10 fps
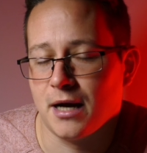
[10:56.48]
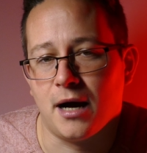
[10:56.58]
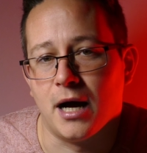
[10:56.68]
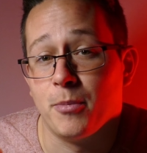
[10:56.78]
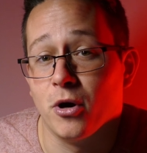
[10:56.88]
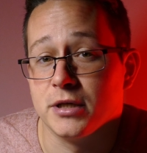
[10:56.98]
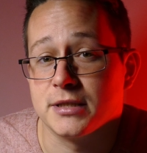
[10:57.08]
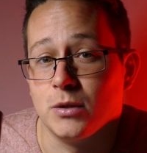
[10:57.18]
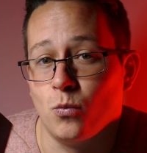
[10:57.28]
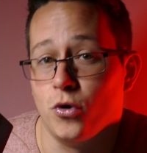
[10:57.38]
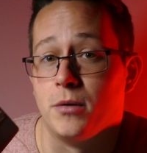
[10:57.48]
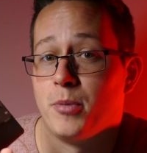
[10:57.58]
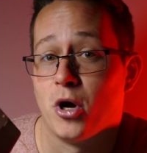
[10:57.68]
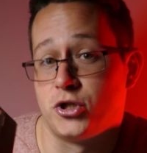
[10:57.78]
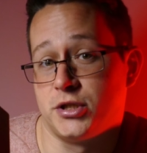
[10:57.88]
I personally wouldn't
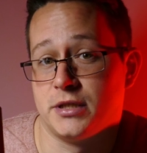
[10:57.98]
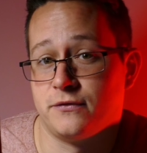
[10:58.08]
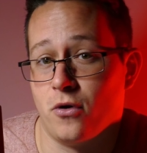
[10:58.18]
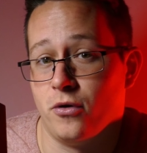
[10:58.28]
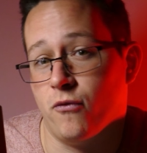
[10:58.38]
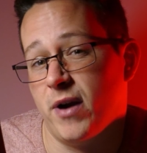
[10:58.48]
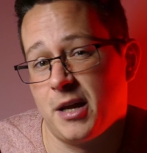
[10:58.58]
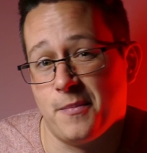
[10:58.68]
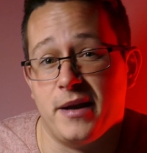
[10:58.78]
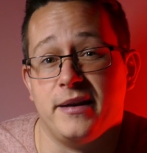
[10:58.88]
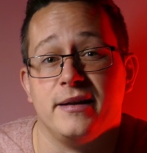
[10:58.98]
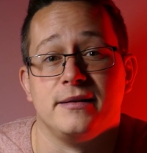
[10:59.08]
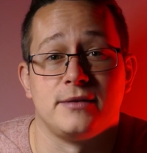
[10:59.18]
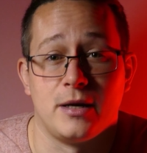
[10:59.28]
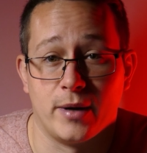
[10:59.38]
purchase this phone or recommend
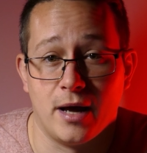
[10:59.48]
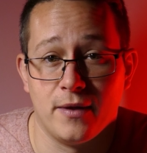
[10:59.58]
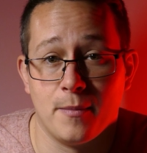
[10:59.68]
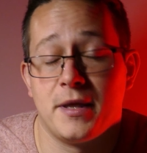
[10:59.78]
it to anyone out there.